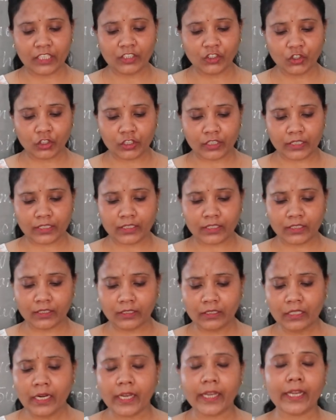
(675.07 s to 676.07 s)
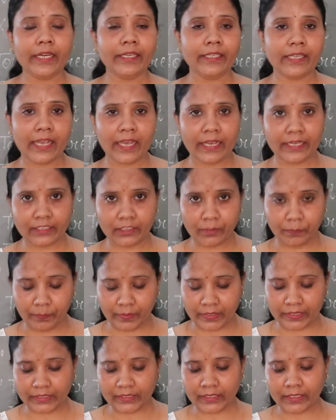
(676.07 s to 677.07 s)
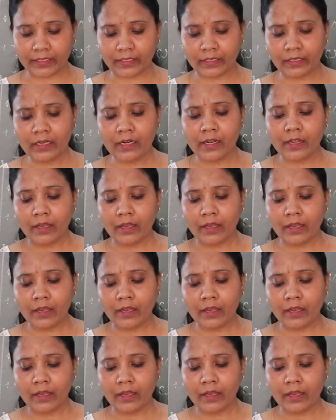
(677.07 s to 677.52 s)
instruction, it has a button,